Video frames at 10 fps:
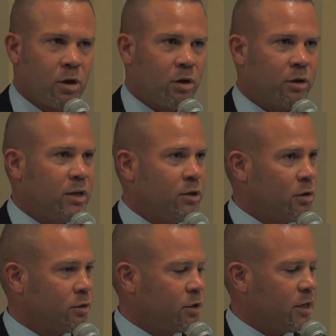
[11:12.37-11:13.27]

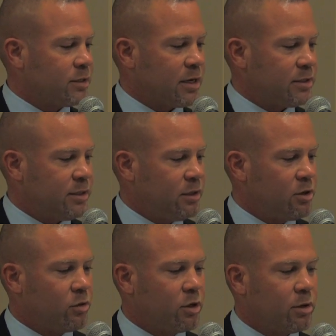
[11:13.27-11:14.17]
on your SIC
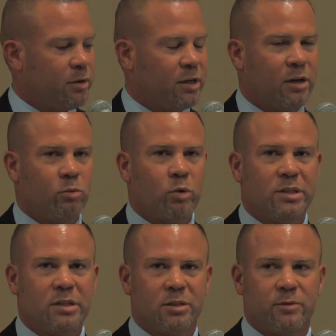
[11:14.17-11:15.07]
code, come in at a
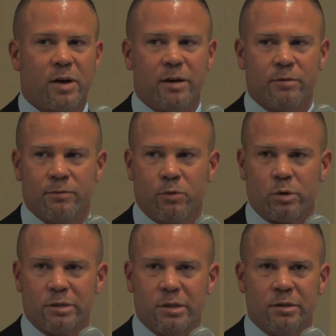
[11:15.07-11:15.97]
1.65 and
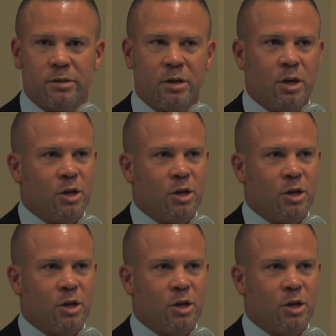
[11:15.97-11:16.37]
4 cents.